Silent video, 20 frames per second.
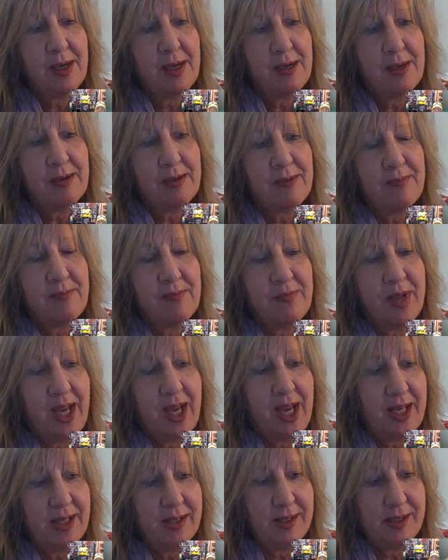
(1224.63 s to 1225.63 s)

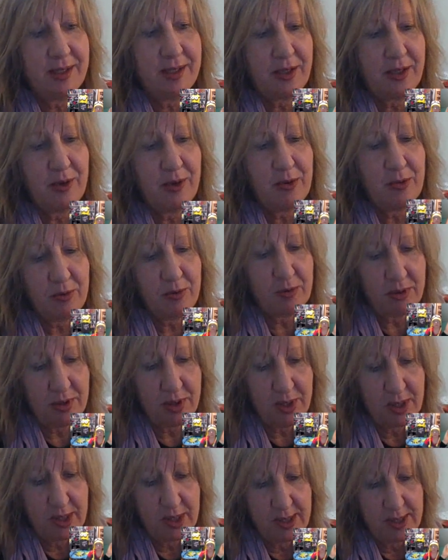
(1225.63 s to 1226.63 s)
And
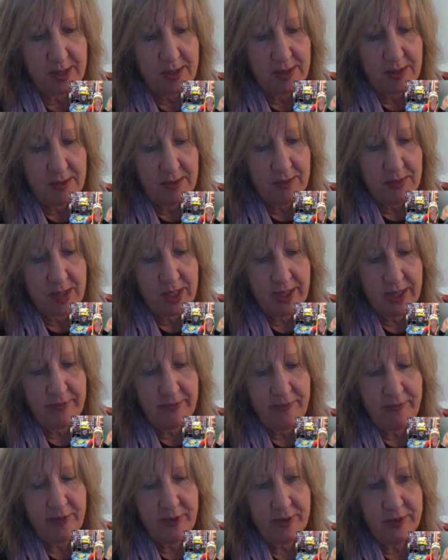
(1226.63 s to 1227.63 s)
so when
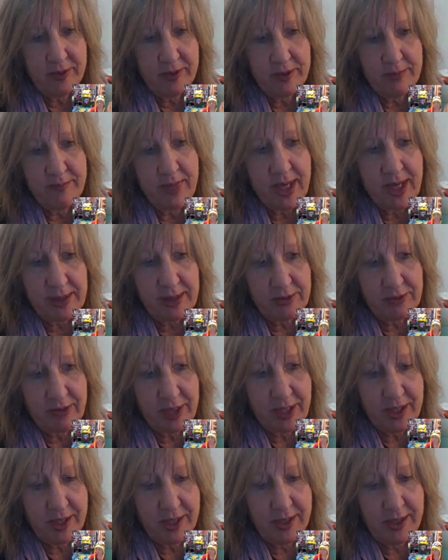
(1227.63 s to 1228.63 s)
I first
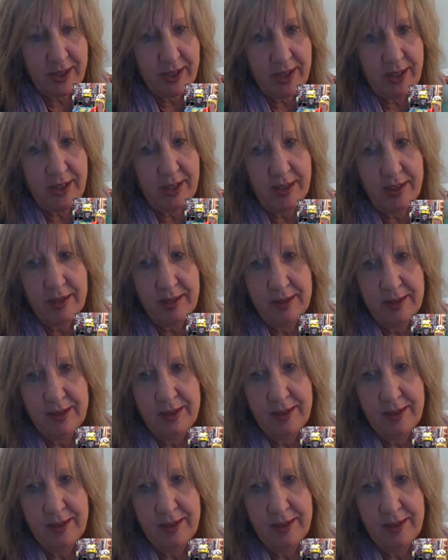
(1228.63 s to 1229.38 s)
met Tracey,